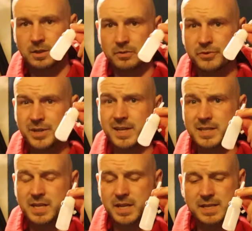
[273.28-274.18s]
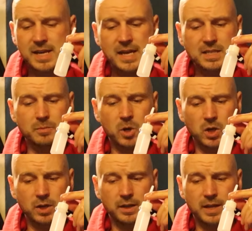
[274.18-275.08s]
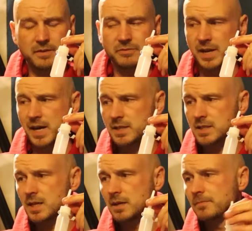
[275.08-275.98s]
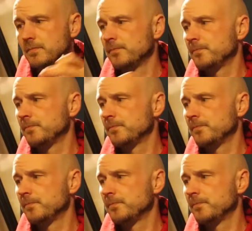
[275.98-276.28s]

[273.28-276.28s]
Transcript: But I've realised I need to get some oil on there for next time.